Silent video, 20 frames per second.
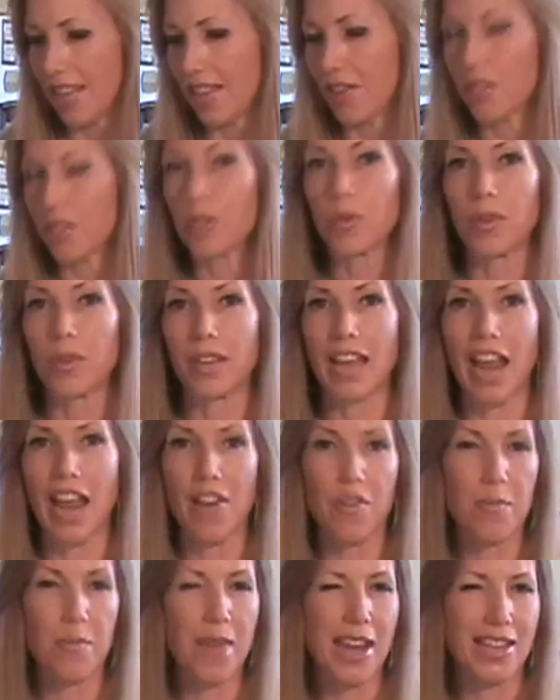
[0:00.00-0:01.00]
Those are the
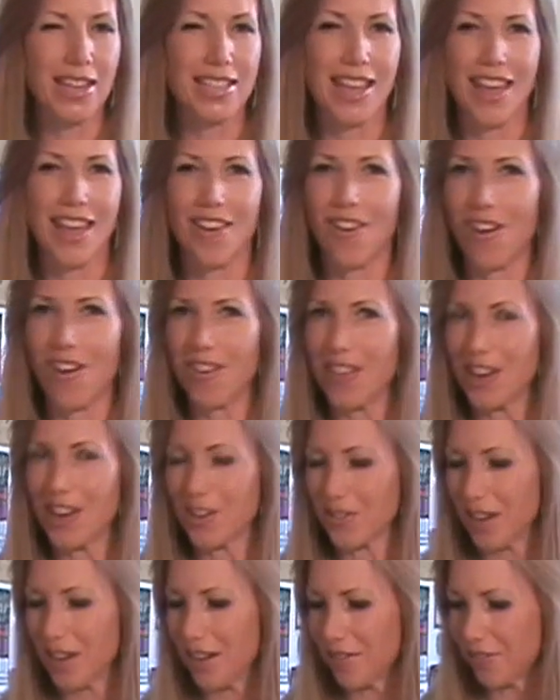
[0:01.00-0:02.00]
aromatics that add all
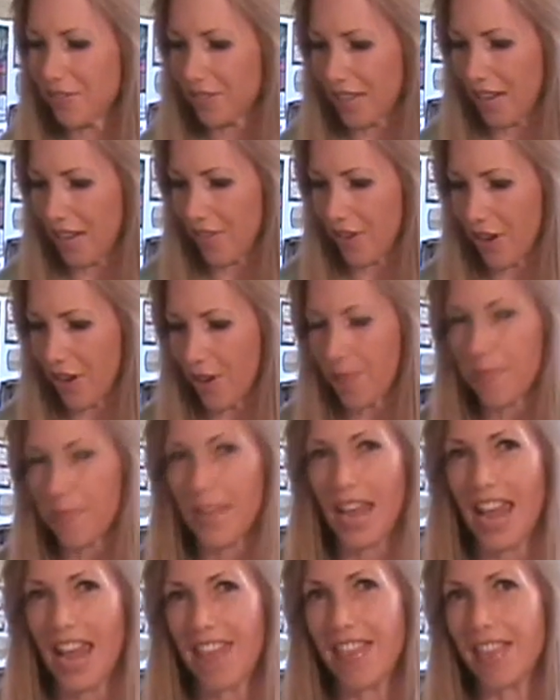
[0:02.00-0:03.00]
that great flavor.
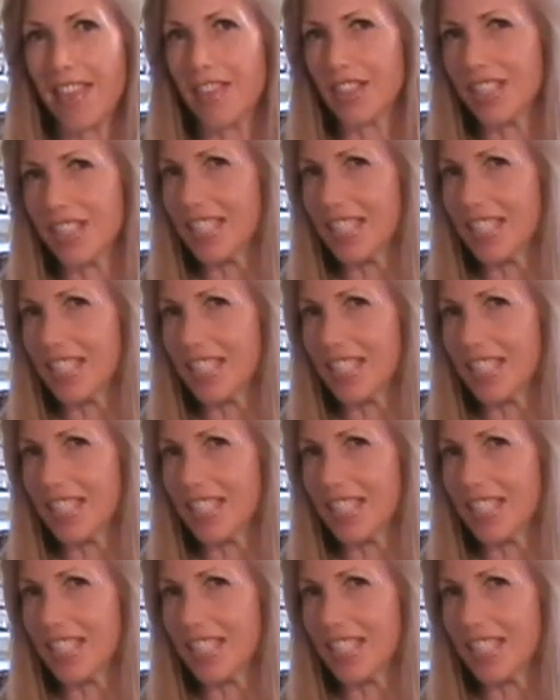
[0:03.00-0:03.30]
And then the